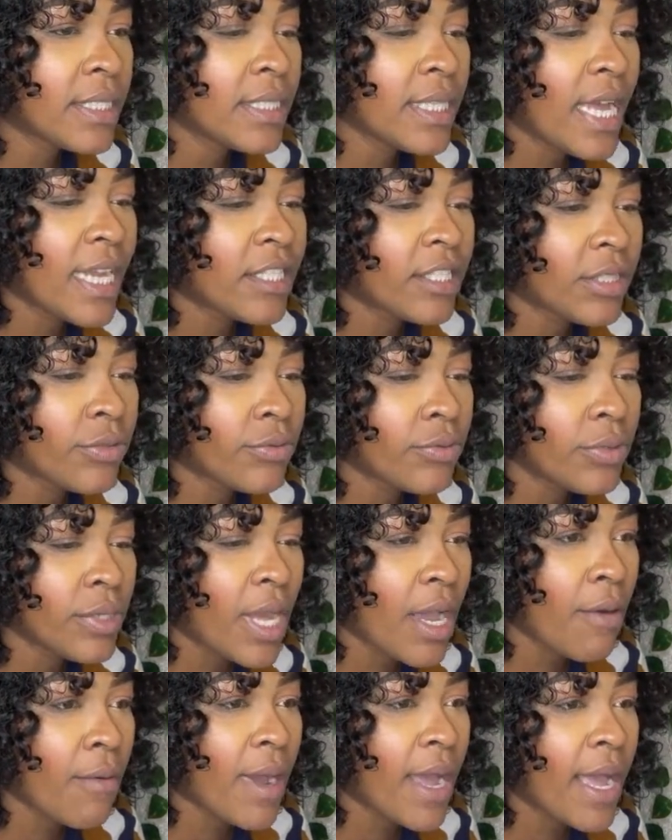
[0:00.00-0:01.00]
that tune
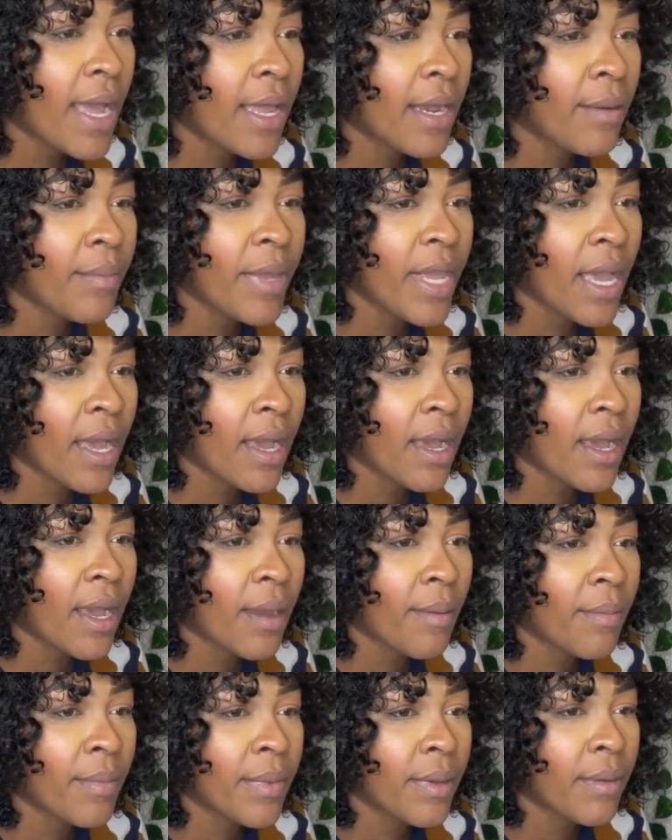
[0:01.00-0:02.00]
a while. Me
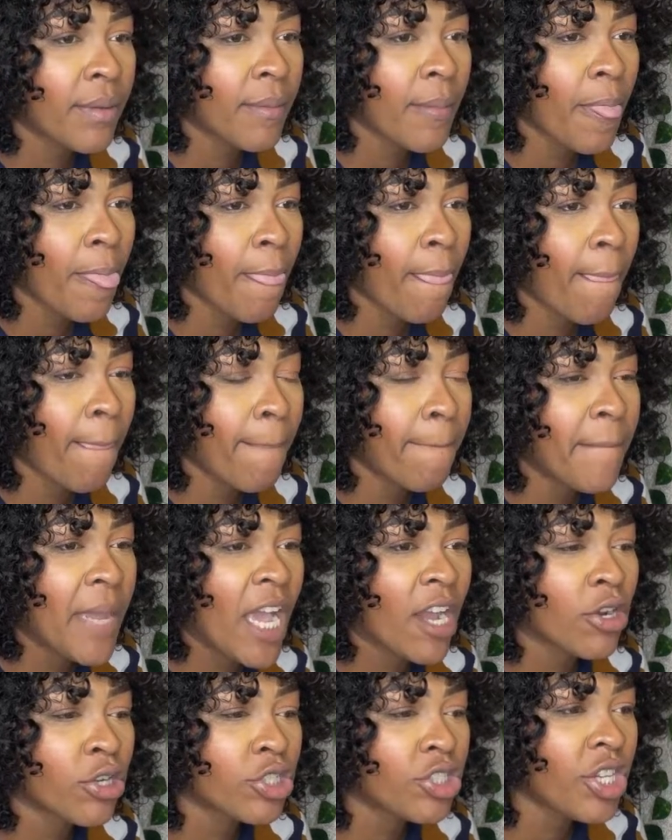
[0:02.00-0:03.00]

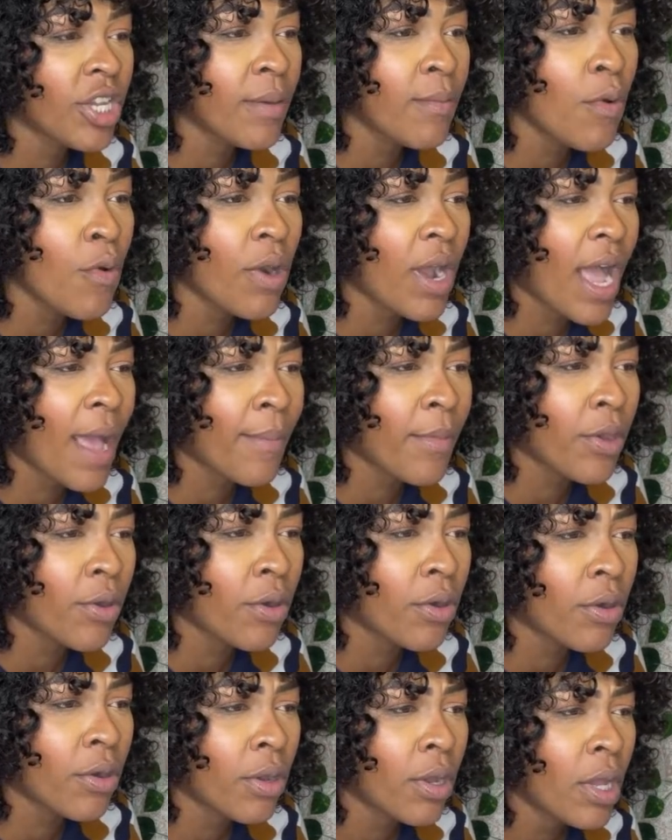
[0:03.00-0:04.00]
I go to your book and me
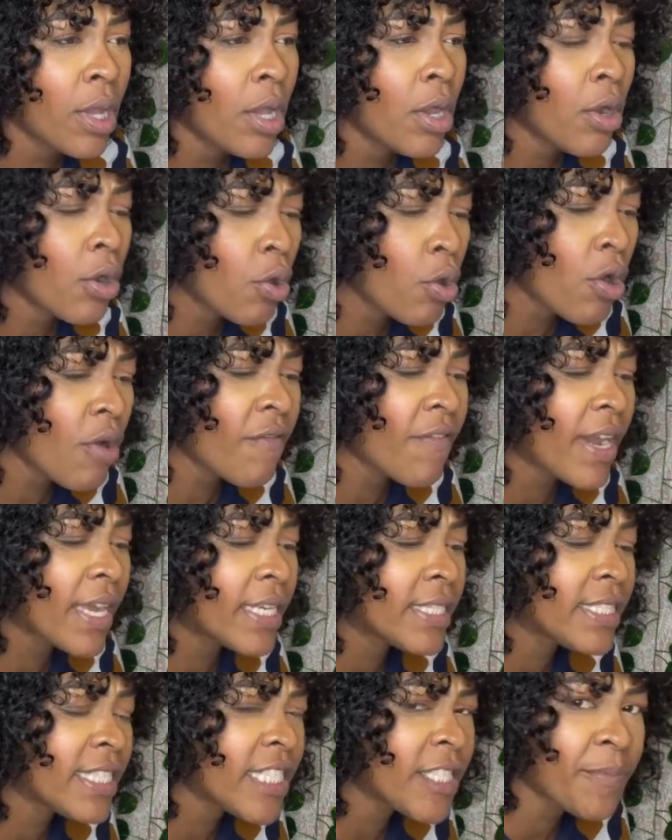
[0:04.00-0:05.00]
go over
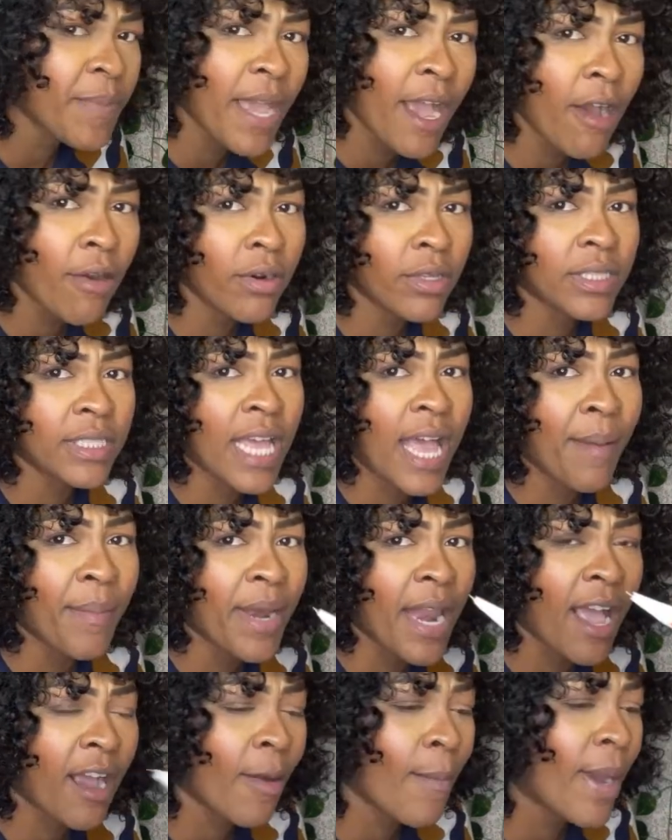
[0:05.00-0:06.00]
it. Since me I want to talk, me
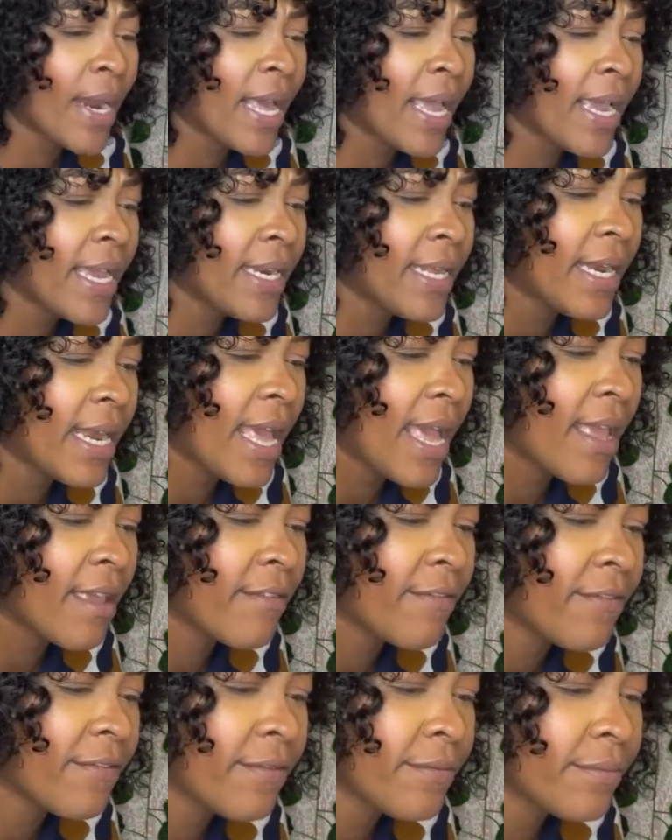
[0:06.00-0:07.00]
not go bother any
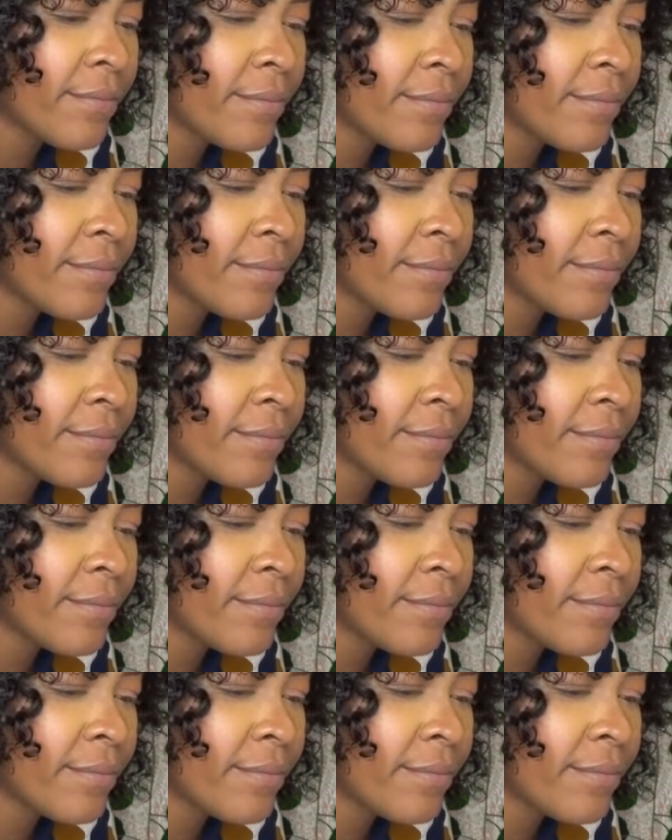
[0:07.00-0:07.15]
live.